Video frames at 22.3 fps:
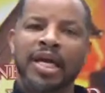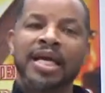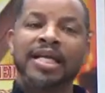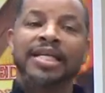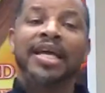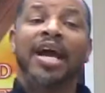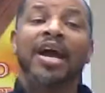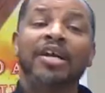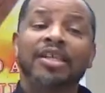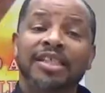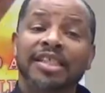
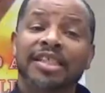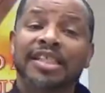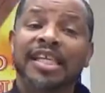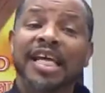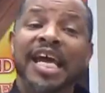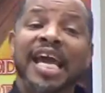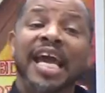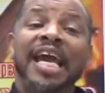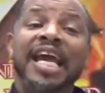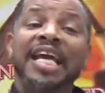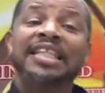There's
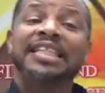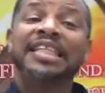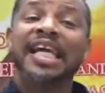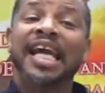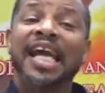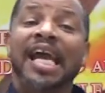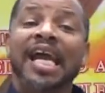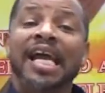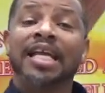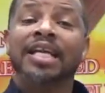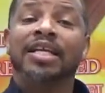things
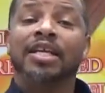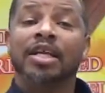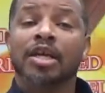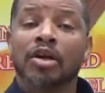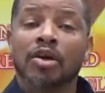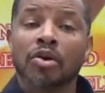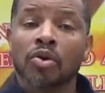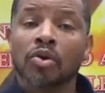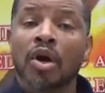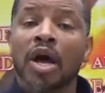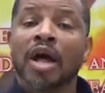in
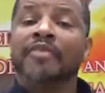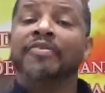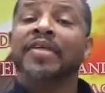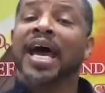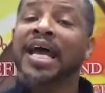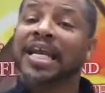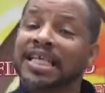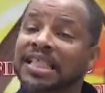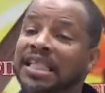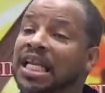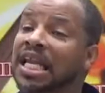you
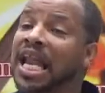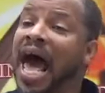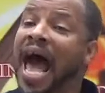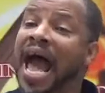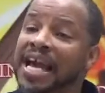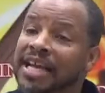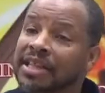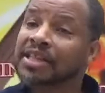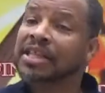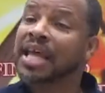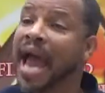that is
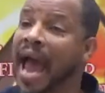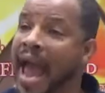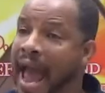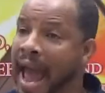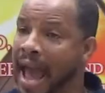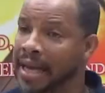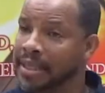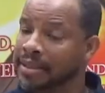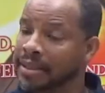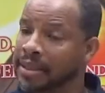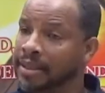like
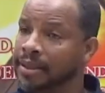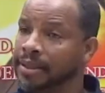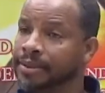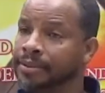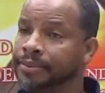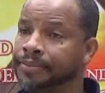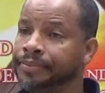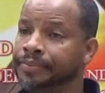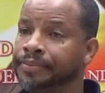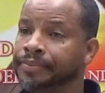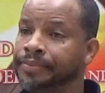
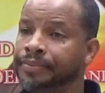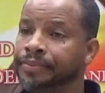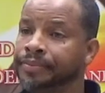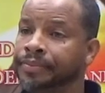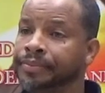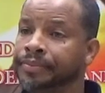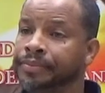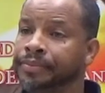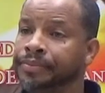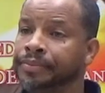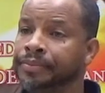that.
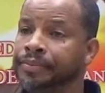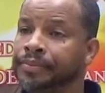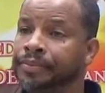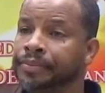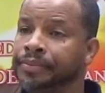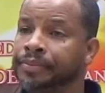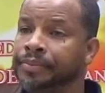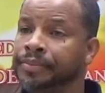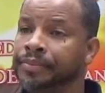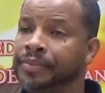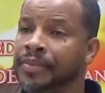Hallelujah.
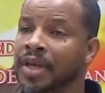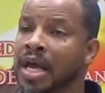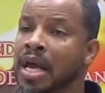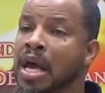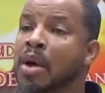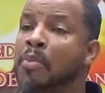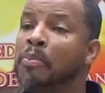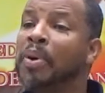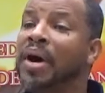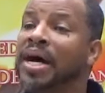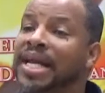
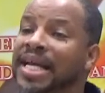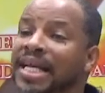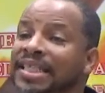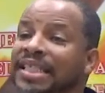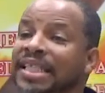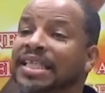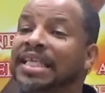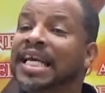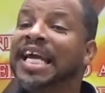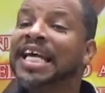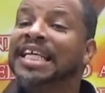But
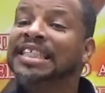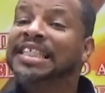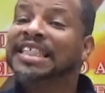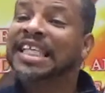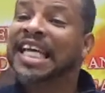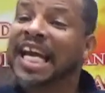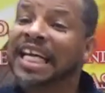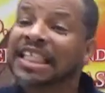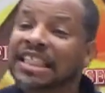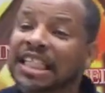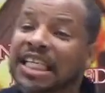it's
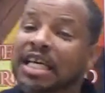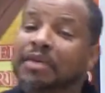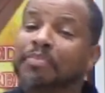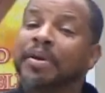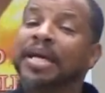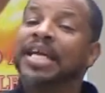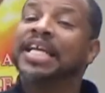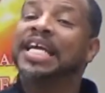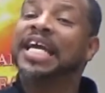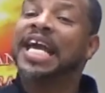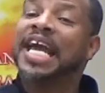intentionally
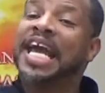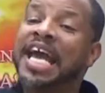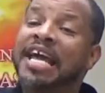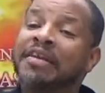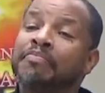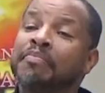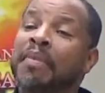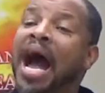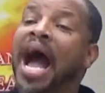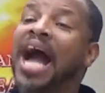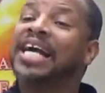been
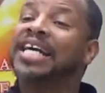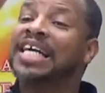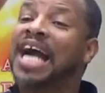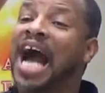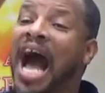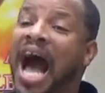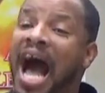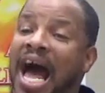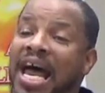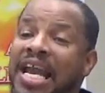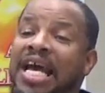hidden by
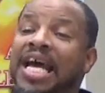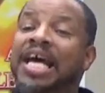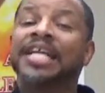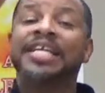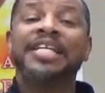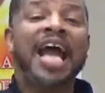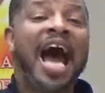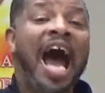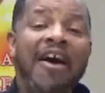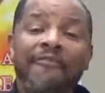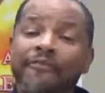
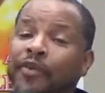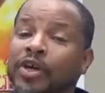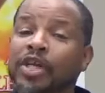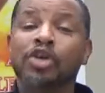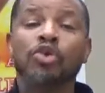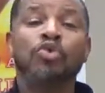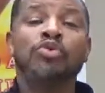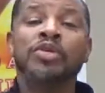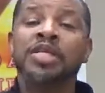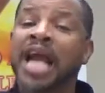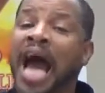God, not for
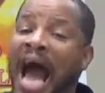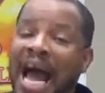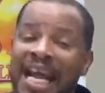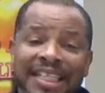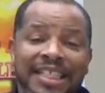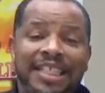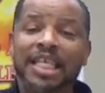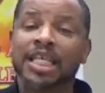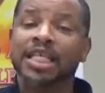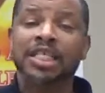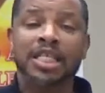you
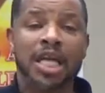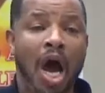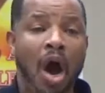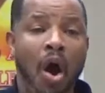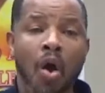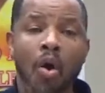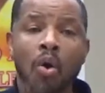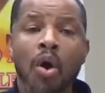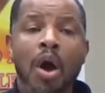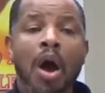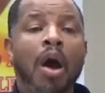not to
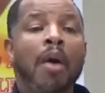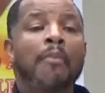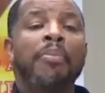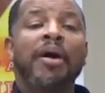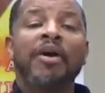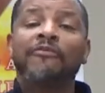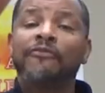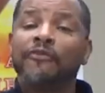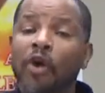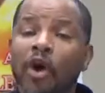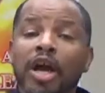know,
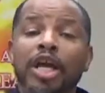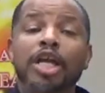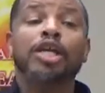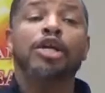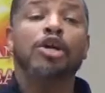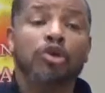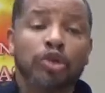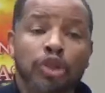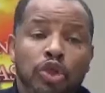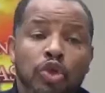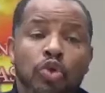but for
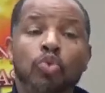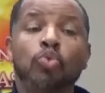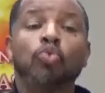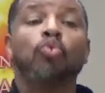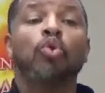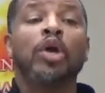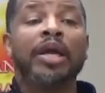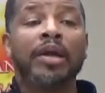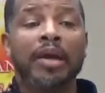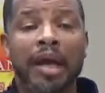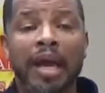you to
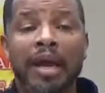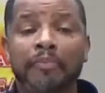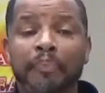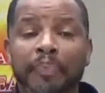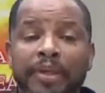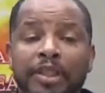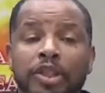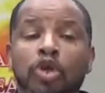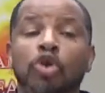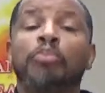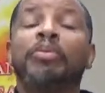re,
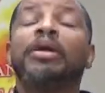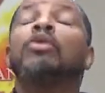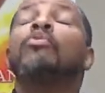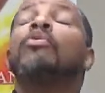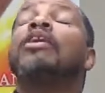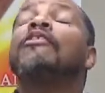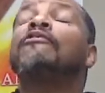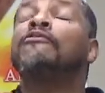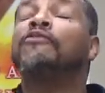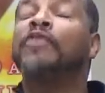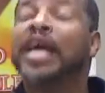to be
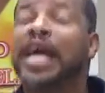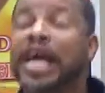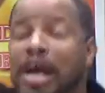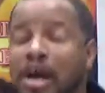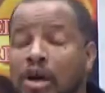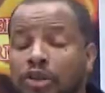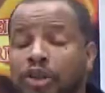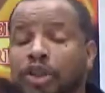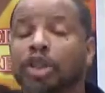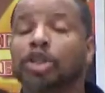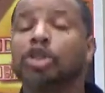
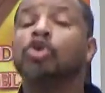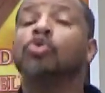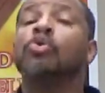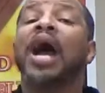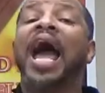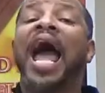revealed to you